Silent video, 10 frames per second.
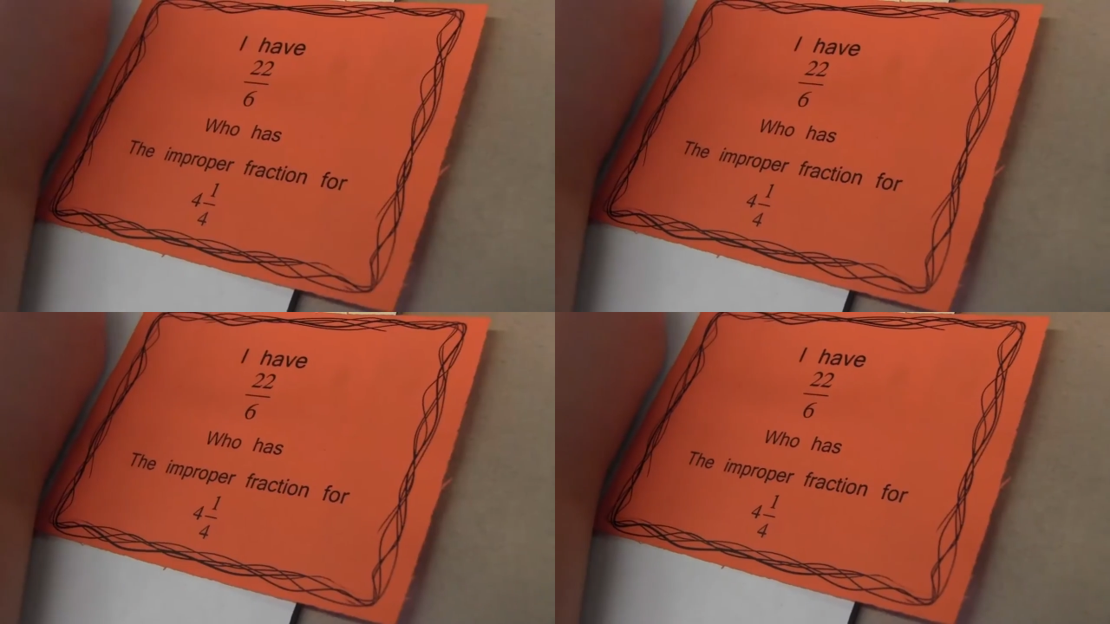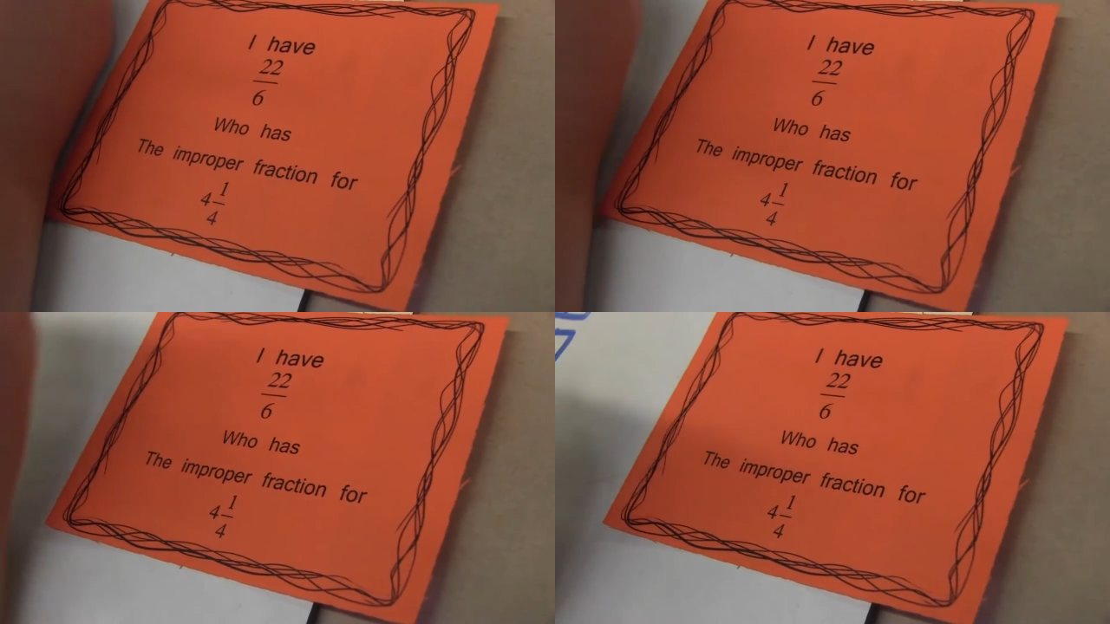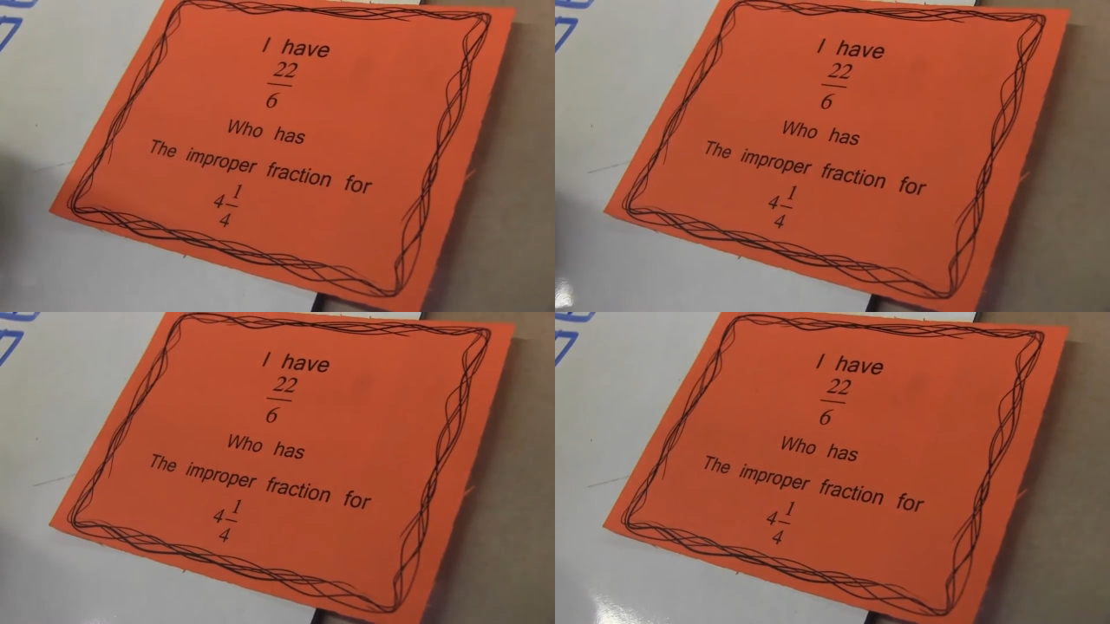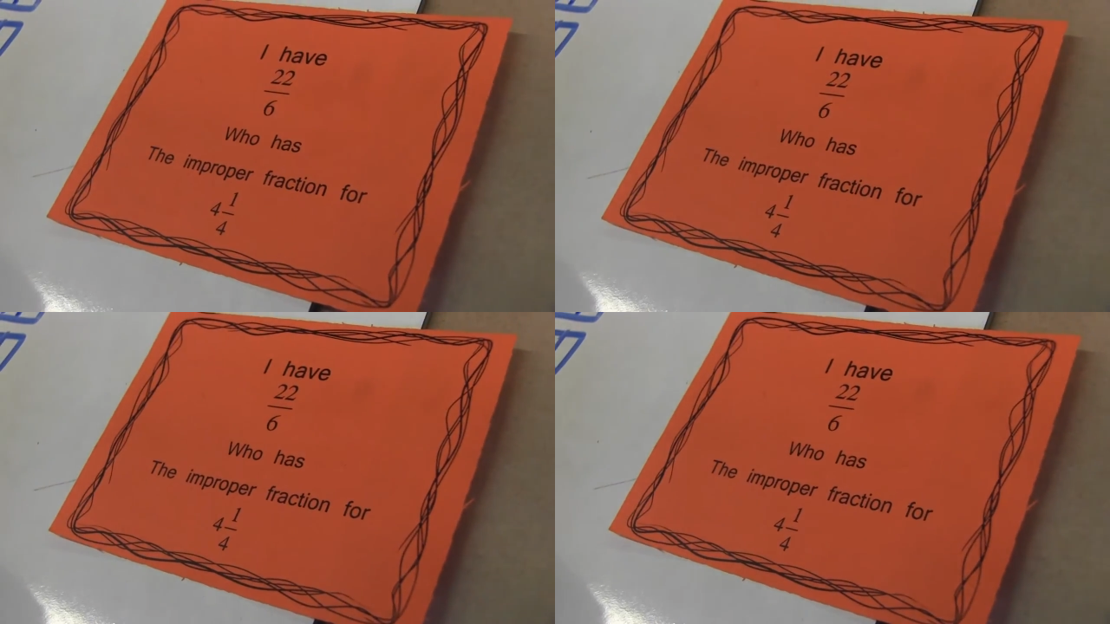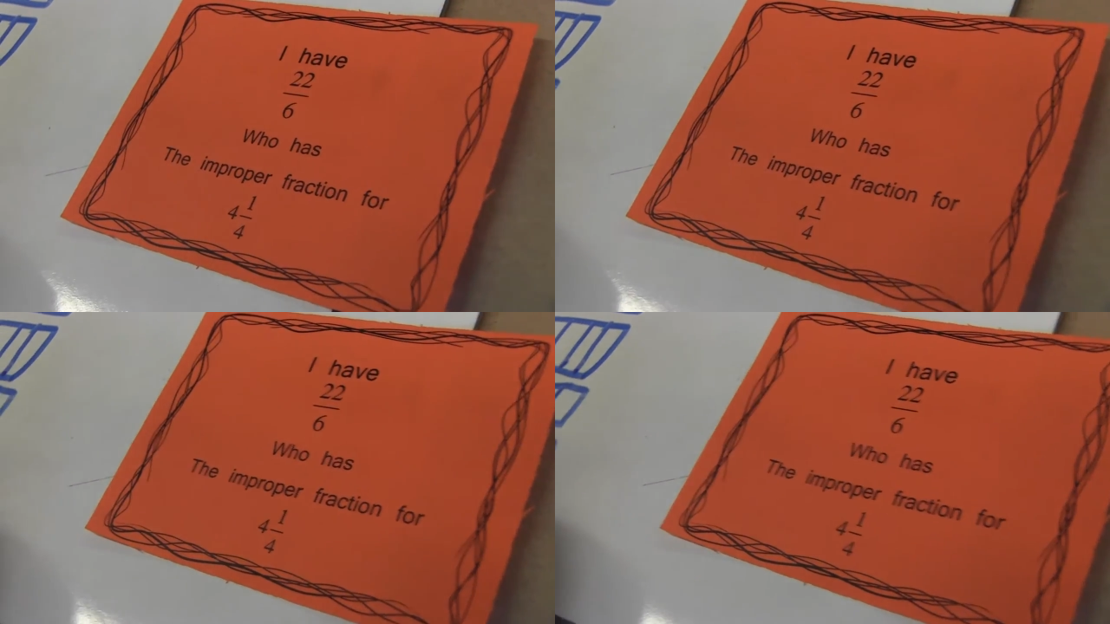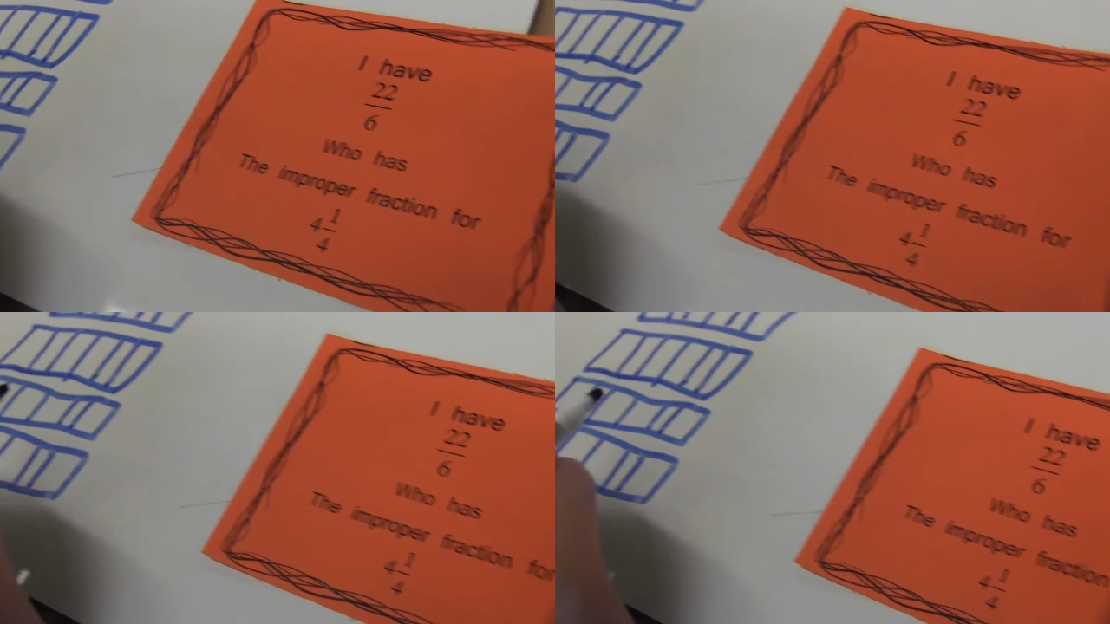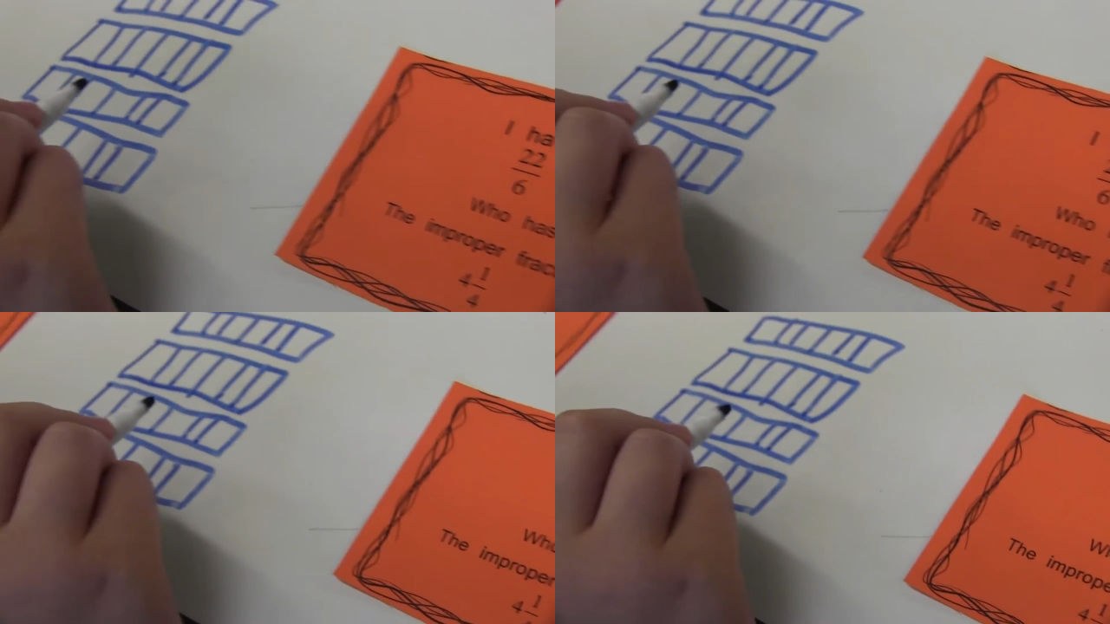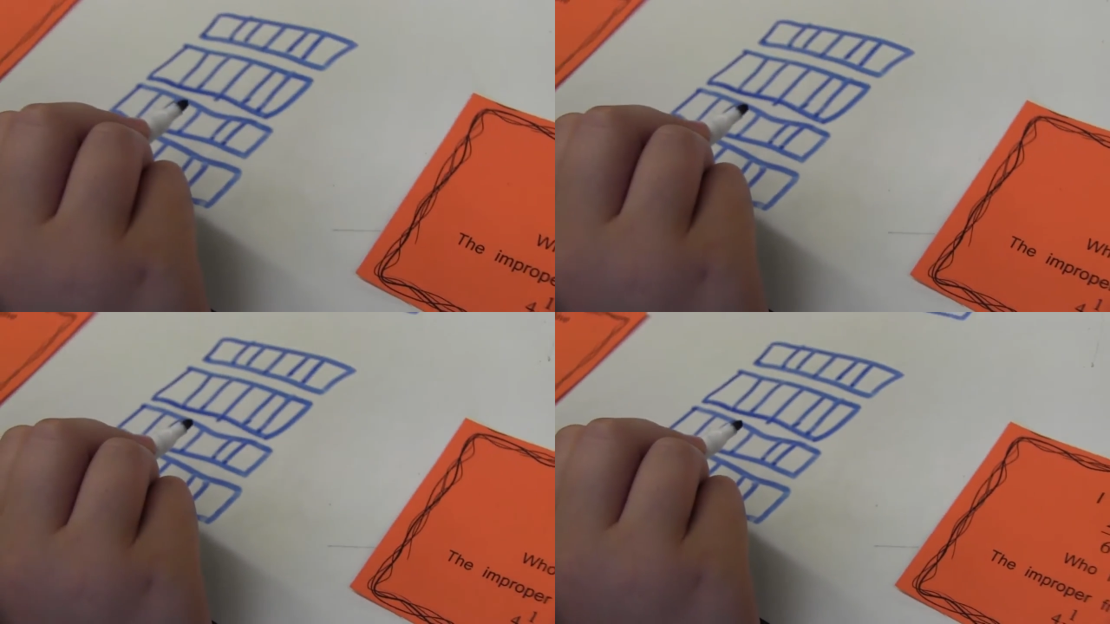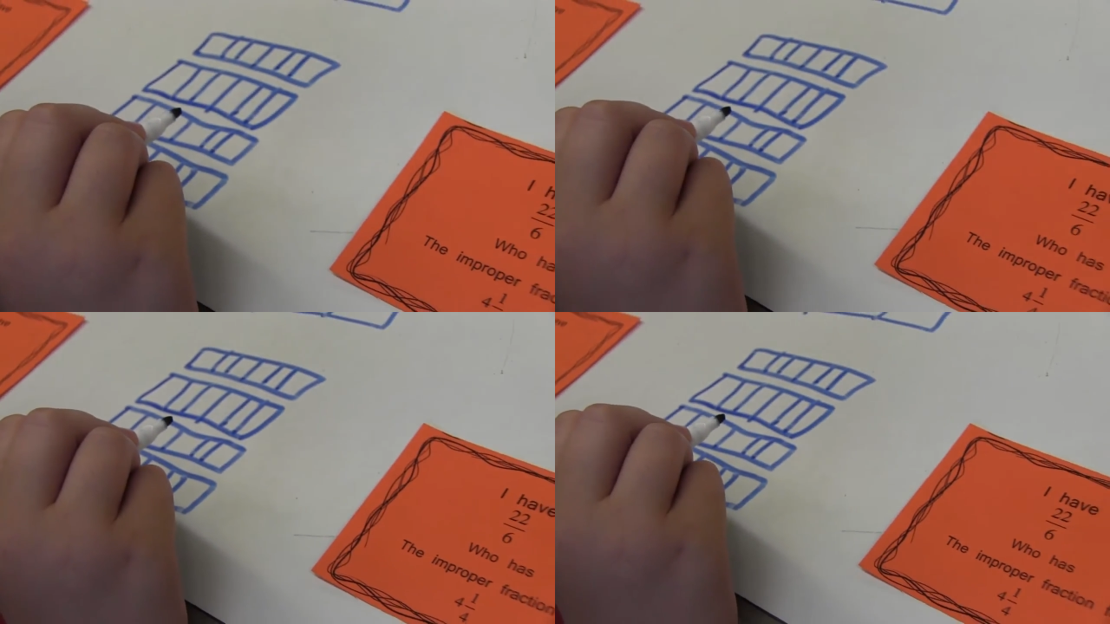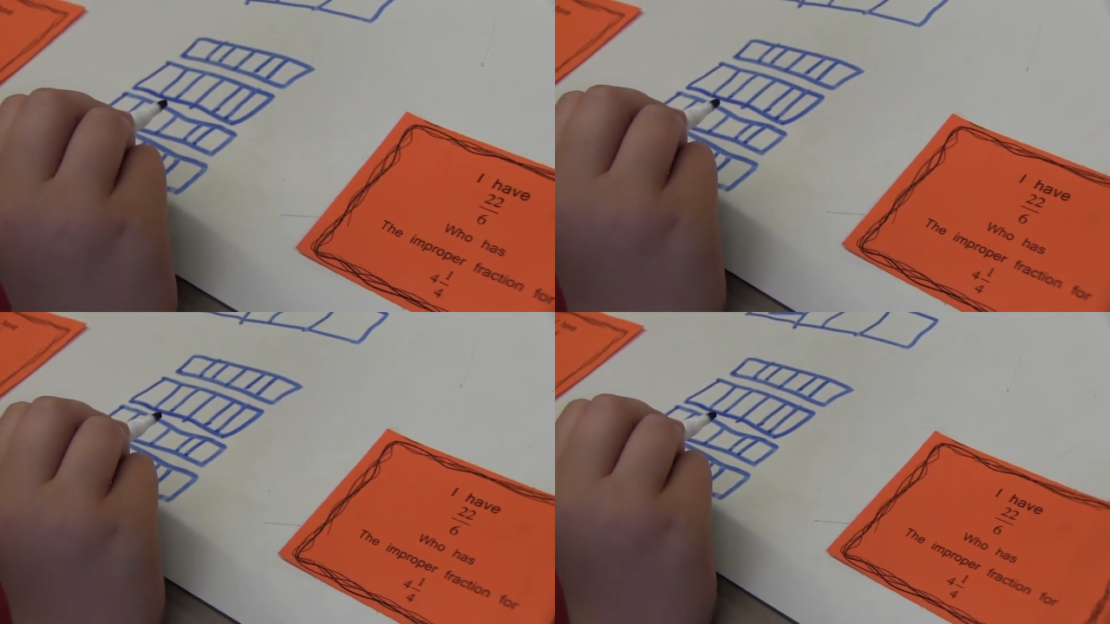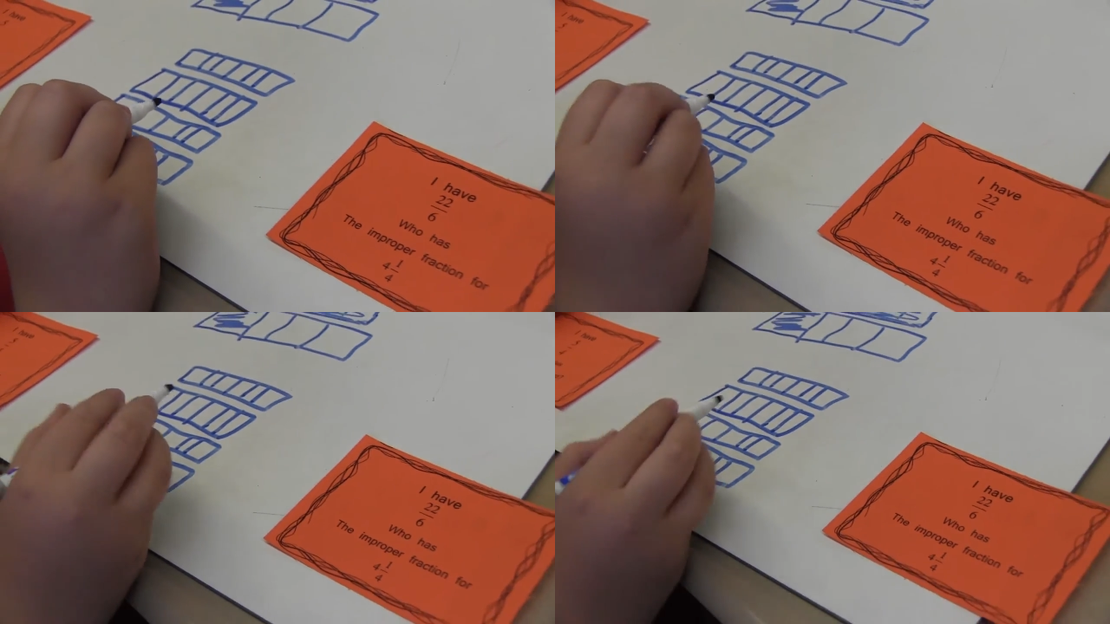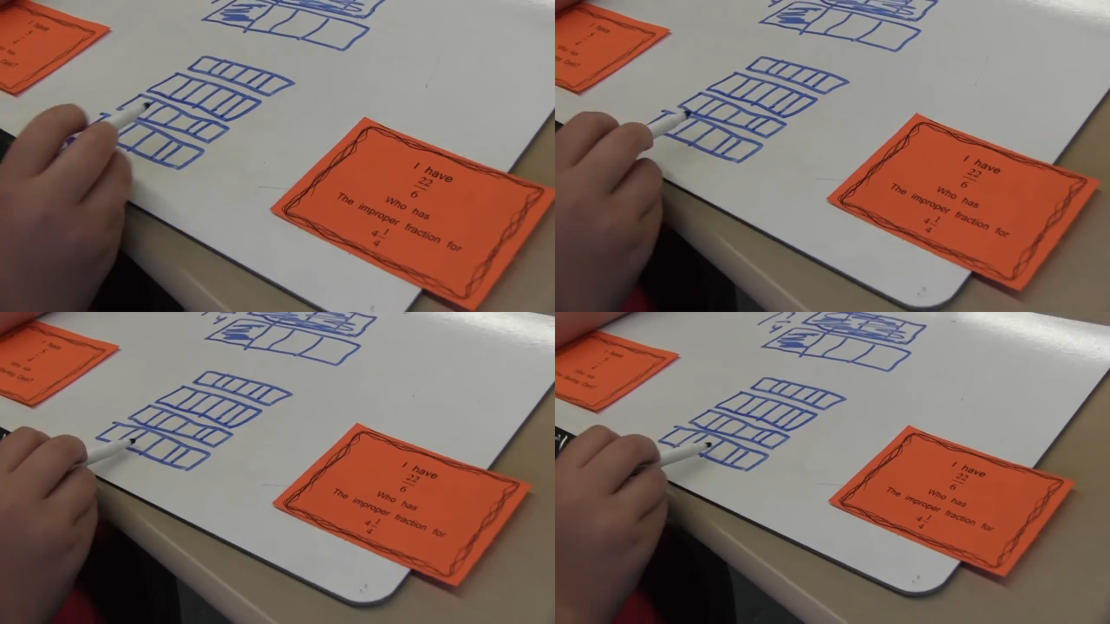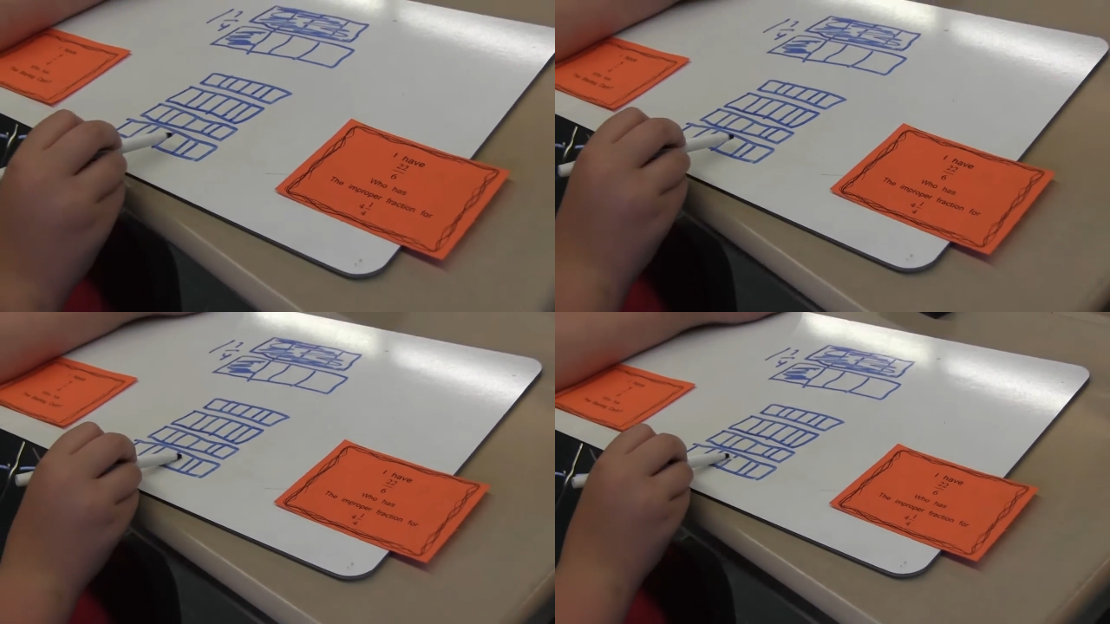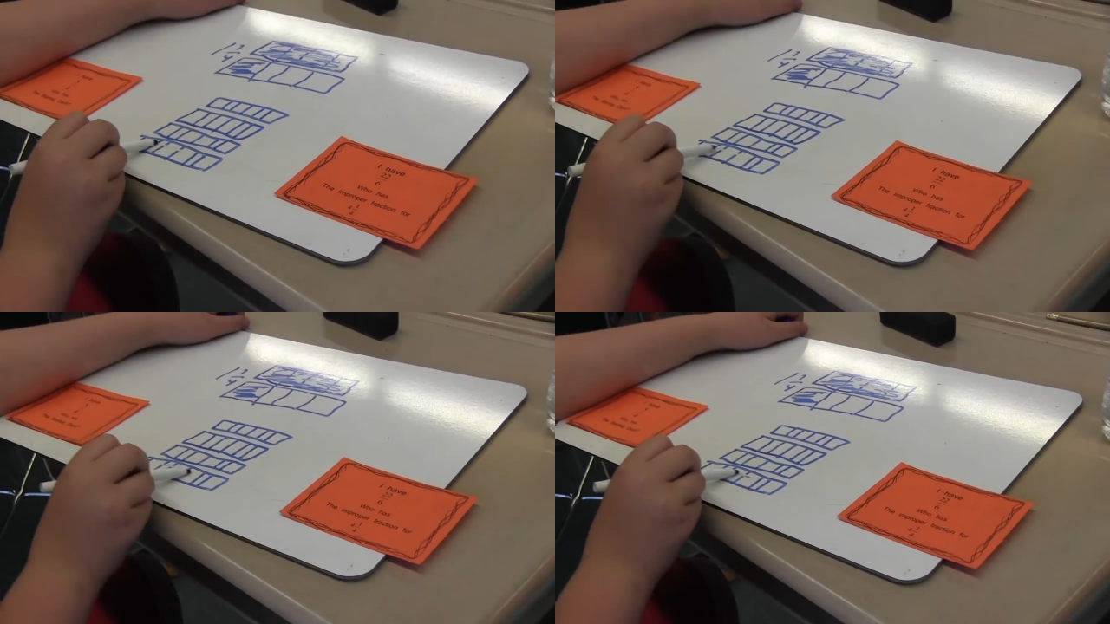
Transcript: Nobody's mouth can be seen.